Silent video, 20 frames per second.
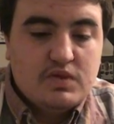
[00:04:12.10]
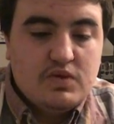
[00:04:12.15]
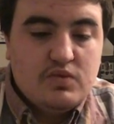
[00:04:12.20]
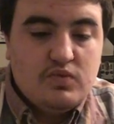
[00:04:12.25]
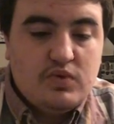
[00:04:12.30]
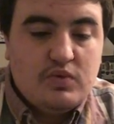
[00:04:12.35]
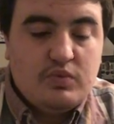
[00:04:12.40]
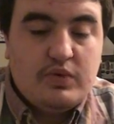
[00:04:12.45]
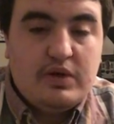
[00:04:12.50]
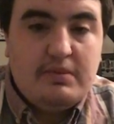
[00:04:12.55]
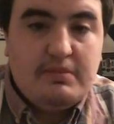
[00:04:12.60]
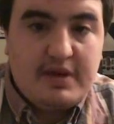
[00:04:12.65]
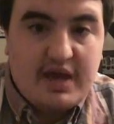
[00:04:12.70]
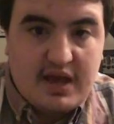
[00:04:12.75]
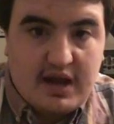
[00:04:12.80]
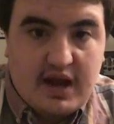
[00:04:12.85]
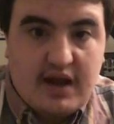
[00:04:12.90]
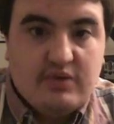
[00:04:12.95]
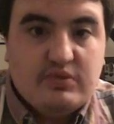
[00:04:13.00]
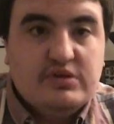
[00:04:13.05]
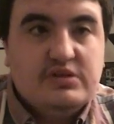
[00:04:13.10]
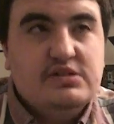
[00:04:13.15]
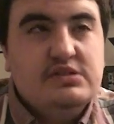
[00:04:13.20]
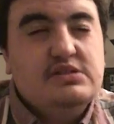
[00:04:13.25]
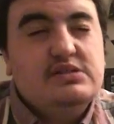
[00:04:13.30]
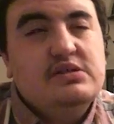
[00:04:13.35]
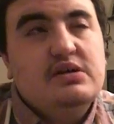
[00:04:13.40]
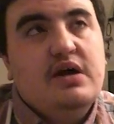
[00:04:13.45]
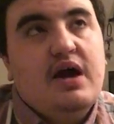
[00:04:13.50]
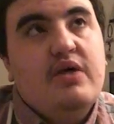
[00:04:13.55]
when we met, I
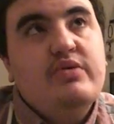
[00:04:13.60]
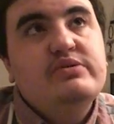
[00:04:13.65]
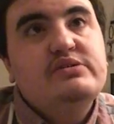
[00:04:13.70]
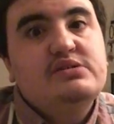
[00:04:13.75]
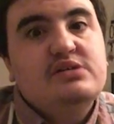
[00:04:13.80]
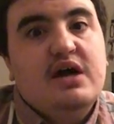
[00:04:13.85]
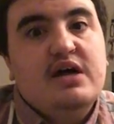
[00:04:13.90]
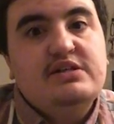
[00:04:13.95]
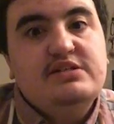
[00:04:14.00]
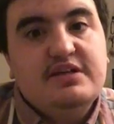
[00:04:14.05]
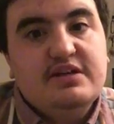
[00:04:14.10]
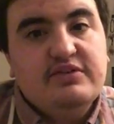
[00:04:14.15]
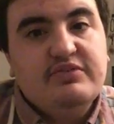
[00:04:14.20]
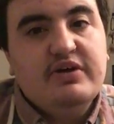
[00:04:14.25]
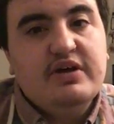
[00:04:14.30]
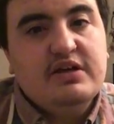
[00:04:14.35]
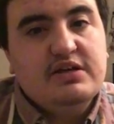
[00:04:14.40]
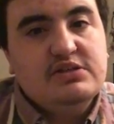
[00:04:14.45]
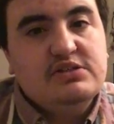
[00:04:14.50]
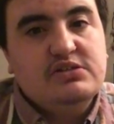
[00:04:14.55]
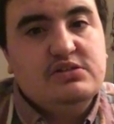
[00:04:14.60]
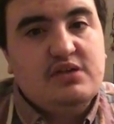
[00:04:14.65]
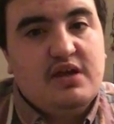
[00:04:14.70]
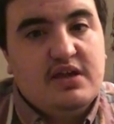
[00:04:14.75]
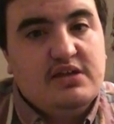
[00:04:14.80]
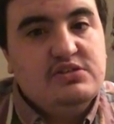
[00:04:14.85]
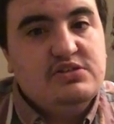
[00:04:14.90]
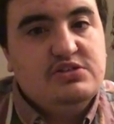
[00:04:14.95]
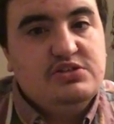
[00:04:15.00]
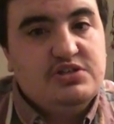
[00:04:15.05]
was I was identifying as
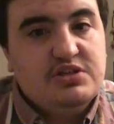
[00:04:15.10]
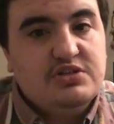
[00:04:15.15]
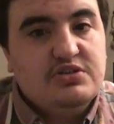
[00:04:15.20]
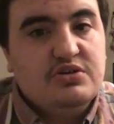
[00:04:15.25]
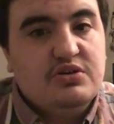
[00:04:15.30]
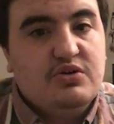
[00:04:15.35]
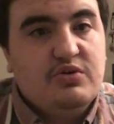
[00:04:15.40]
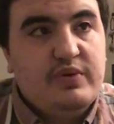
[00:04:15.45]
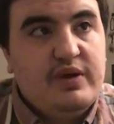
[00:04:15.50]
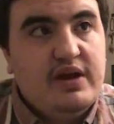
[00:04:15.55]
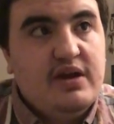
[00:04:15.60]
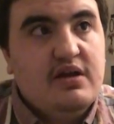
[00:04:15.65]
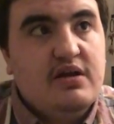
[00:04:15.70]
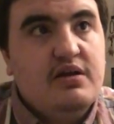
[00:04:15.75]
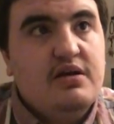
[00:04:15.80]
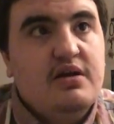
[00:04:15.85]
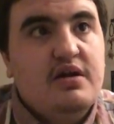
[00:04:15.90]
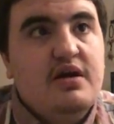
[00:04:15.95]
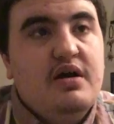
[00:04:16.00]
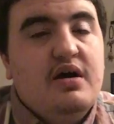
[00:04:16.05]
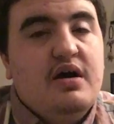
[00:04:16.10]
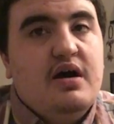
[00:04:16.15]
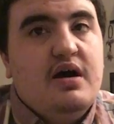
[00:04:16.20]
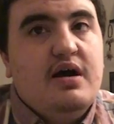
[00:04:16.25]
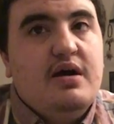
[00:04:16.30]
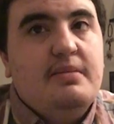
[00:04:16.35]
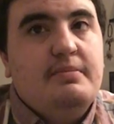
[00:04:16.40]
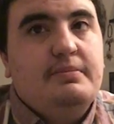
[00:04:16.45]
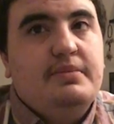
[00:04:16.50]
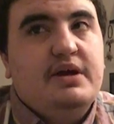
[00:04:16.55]
as gender queer,
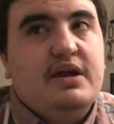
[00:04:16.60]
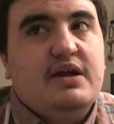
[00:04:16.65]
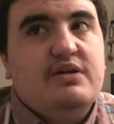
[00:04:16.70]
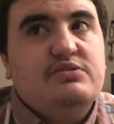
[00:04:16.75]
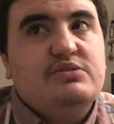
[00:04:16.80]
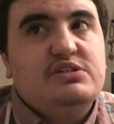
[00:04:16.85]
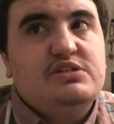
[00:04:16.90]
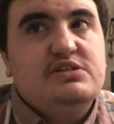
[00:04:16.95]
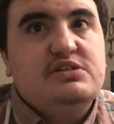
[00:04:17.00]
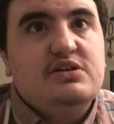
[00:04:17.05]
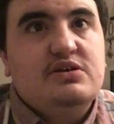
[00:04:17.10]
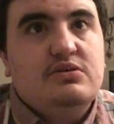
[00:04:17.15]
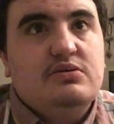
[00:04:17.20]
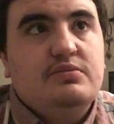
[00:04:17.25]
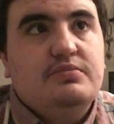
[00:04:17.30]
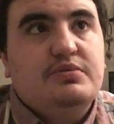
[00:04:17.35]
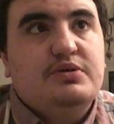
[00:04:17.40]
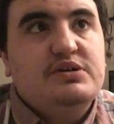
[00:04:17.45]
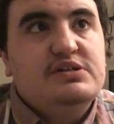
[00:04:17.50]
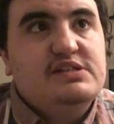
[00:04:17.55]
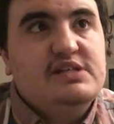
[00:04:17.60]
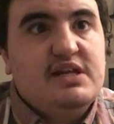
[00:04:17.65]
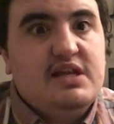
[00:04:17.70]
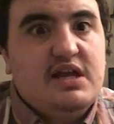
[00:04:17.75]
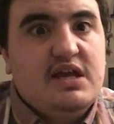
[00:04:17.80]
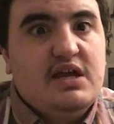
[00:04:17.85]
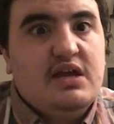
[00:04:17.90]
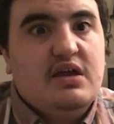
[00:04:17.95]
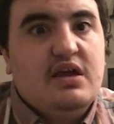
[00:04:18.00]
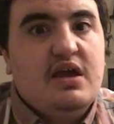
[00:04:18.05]
um, but I was still
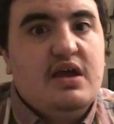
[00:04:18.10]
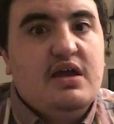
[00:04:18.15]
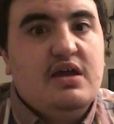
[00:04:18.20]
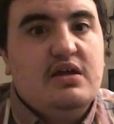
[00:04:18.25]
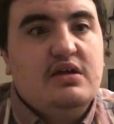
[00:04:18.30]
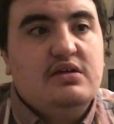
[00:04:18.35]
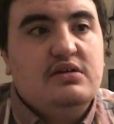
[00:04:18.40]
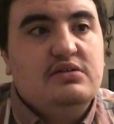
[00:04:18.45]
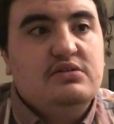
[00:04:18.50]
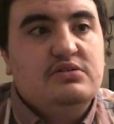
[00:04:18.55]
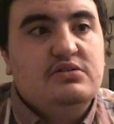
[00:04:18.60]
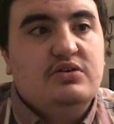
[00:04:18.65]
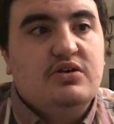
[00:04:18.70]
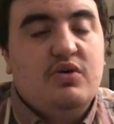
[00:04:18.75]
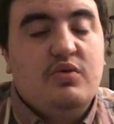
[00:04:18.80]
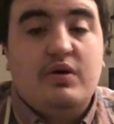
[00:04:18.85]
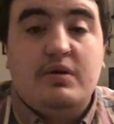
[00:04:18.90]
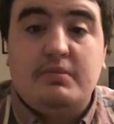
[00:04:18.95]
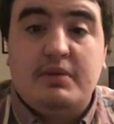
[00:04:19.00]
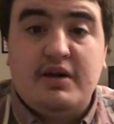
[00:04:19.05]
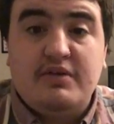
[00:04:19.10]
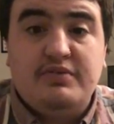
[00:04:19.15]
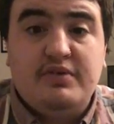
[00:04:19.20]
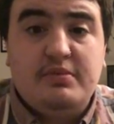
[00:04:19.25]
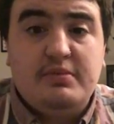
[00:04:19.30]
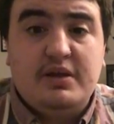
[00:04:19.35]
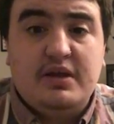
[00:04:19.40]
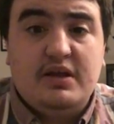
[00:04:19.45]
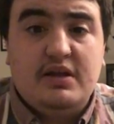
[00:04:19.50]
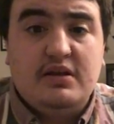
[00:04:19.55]
presenting and going by
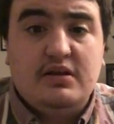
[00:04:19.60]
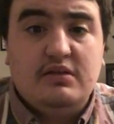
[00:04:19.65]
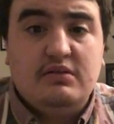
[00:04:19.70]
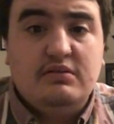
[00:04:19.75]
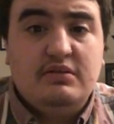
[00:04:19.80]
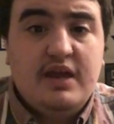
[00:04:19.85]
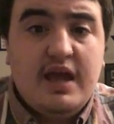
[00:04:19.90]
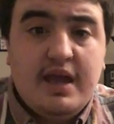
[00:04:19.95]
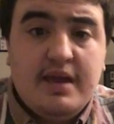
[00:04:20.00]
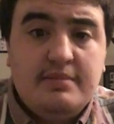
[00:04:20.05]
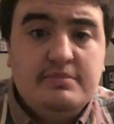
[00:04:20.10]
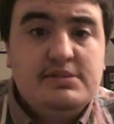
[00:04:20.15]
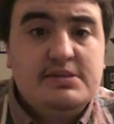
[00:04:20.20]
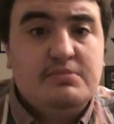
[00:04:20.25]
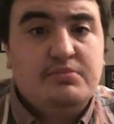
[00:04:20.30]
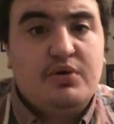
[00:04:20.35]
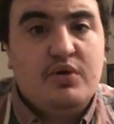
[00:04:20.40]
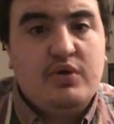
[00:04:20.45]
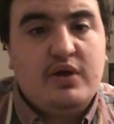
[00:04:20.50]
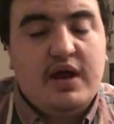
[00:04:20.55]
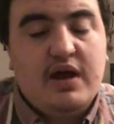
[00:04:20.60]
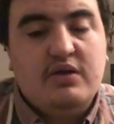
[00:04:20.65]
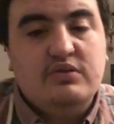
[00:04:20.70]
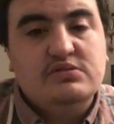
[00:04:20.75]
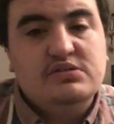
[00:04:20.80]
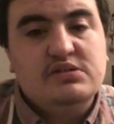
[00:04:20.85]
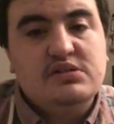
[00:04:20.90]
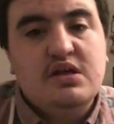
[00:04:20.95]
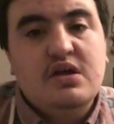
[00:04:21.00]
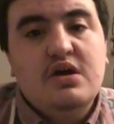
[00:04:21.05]
feminine names and
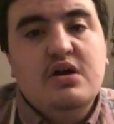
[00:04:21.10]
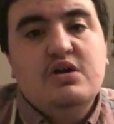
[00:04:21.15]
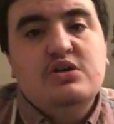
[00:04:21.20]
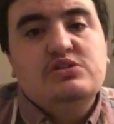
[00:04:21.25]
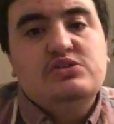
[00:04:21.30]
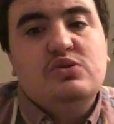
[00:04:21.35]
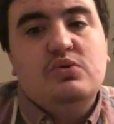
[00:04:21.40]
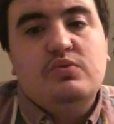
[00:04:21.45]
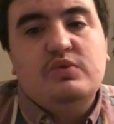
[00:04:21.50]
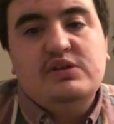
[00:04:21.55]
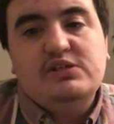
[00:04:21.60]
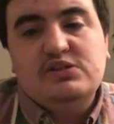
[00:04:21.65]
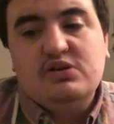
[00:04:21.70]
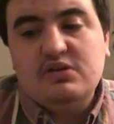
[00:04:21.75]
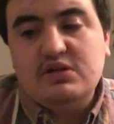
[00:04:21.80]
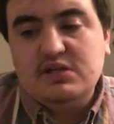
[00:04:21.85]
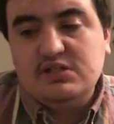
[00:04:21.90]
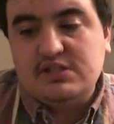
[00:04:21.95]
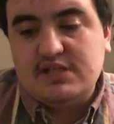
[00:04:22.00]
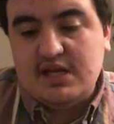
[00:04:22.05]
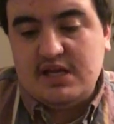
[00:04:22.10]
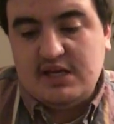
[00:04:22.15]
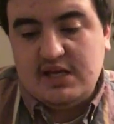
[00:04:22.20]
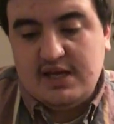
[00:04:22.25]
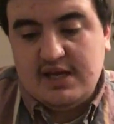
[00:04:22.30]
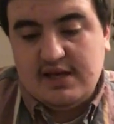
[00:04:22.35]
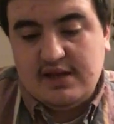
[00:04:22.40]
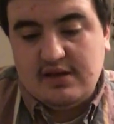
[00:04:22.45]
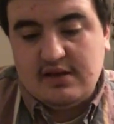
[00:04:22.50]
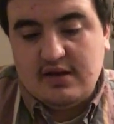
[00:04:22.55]
pronouns. So when we started
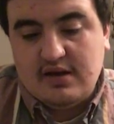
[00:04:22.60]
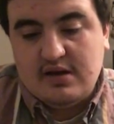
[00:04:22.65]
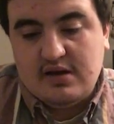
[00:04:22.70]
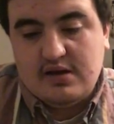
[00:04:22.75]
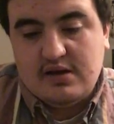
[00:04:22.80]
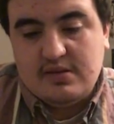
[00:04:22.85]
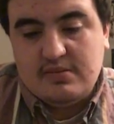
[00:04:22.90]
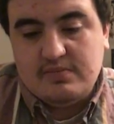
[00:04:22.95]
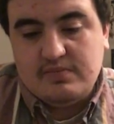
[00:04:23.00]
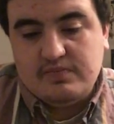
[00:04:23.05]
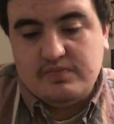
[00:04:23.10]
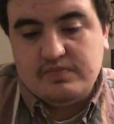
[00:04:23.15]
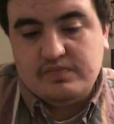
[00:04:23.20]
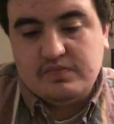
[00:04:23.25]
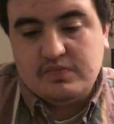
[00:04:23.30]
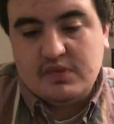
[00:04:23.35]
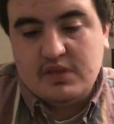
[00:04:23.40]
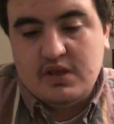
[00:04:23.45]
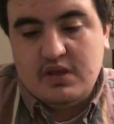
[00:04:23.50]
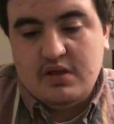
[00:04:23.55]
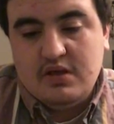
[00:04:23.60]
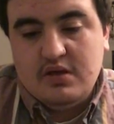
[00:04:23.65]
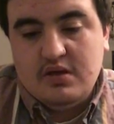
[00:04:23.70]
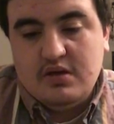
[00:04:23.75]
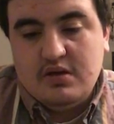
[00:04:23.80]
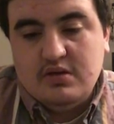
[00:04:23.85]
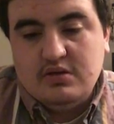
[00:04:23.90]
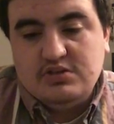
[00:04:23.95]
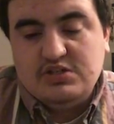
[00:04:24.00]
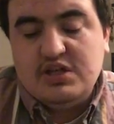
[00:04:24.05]
dating, um,
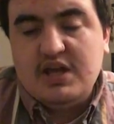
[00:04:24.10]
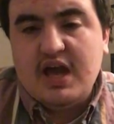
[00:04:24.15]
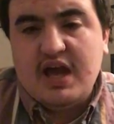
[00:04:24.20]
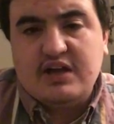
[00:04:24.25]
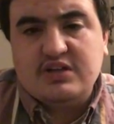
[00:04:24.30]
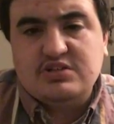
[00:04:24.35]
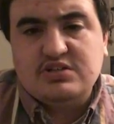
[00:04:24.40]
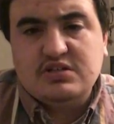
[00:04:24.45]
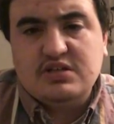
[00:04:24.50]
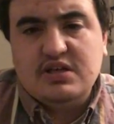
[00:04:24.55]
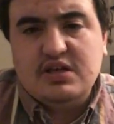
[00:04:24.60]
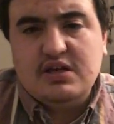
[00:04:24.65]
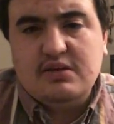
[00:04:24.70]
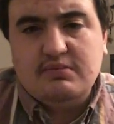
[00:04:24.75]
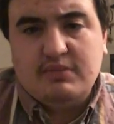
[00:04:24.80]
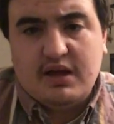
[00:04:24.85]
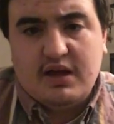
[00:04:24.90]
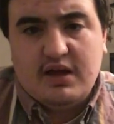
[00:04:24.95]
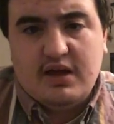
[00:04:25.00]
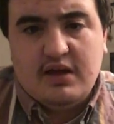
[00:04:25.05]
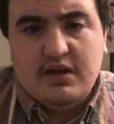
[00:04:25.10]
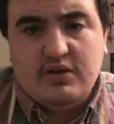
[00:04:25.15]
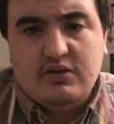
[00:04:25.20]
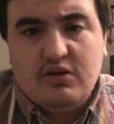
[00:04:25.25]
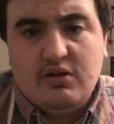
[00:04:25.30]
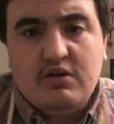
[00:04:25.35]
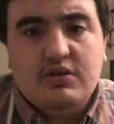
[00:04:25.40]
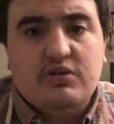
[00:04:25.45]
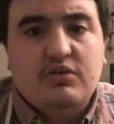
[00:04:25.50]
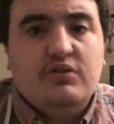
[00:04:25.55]
she actually my
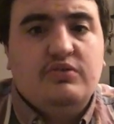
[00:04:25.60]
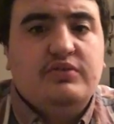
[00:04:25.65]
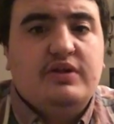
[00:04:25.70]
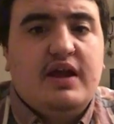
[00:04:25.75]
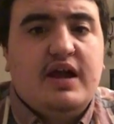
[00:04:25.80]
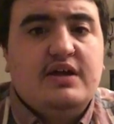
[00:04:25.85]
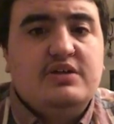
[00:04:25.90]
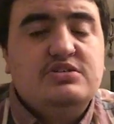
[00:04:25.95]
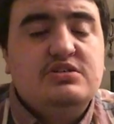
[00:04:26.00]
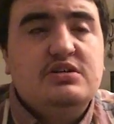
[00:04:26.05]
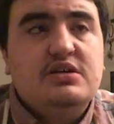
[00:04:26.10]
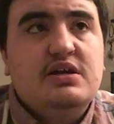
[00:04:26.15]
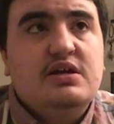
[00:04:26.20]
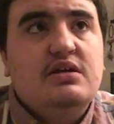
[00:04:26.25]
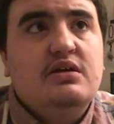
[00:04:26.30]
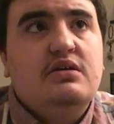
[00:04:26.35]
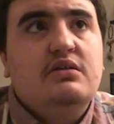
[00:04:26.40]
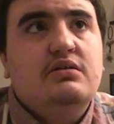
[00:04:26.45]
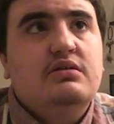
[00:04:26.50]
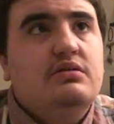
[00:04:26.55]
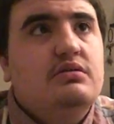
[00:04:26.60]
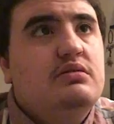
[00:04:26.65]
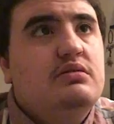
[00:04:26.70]
current girlfriend actually